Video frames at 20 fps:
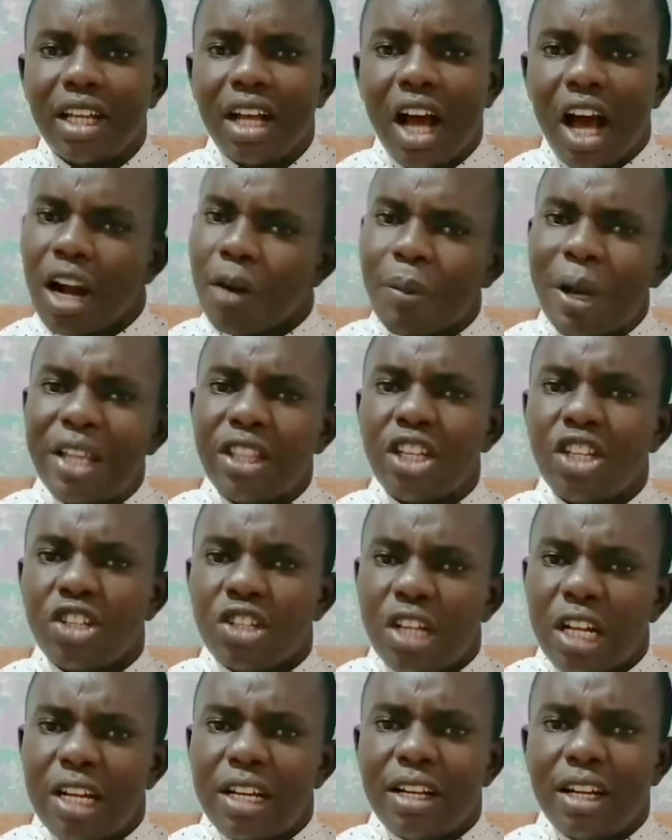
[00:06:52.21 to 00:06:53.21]
and by the
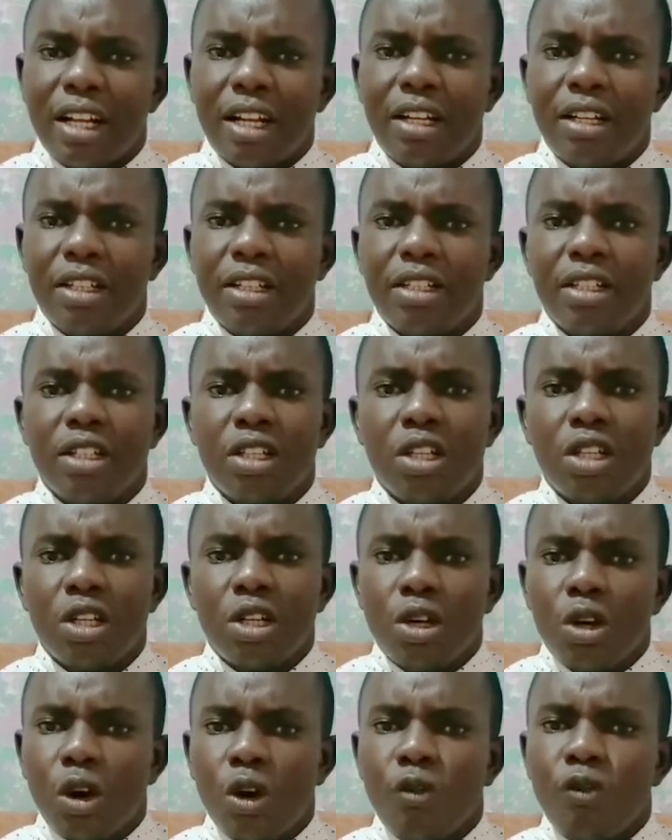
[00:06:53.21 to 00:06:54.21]
standard
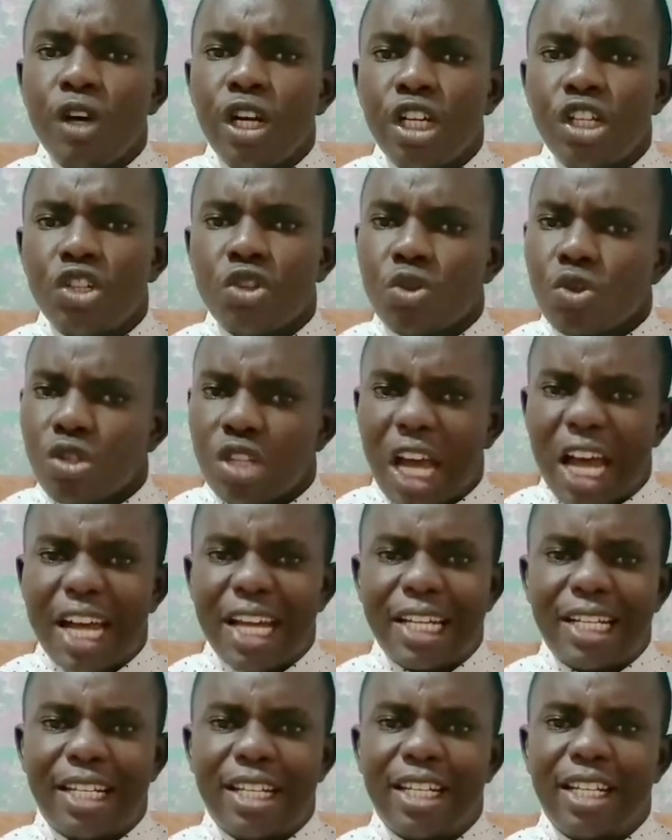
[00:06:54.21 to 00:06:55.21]
of any
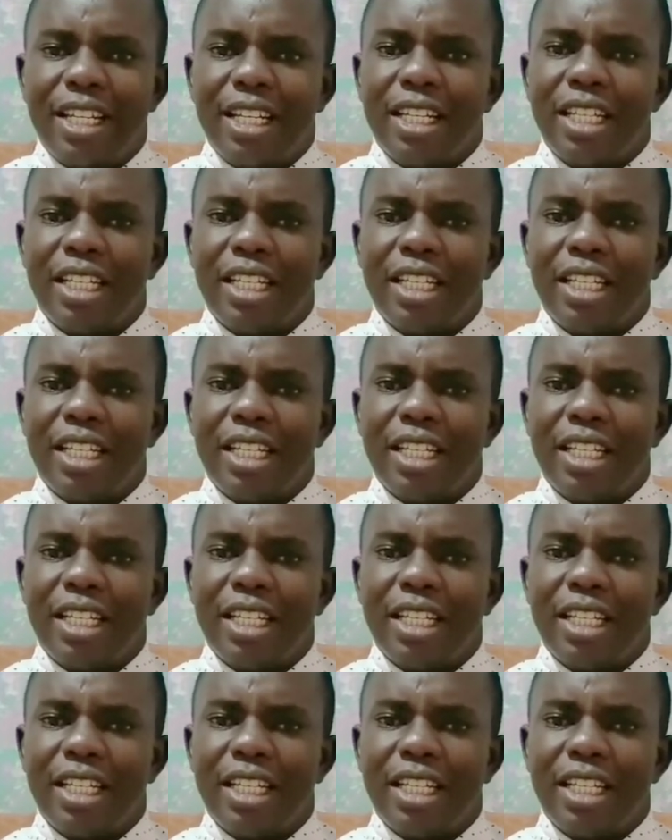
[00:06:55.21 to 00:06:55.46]
society,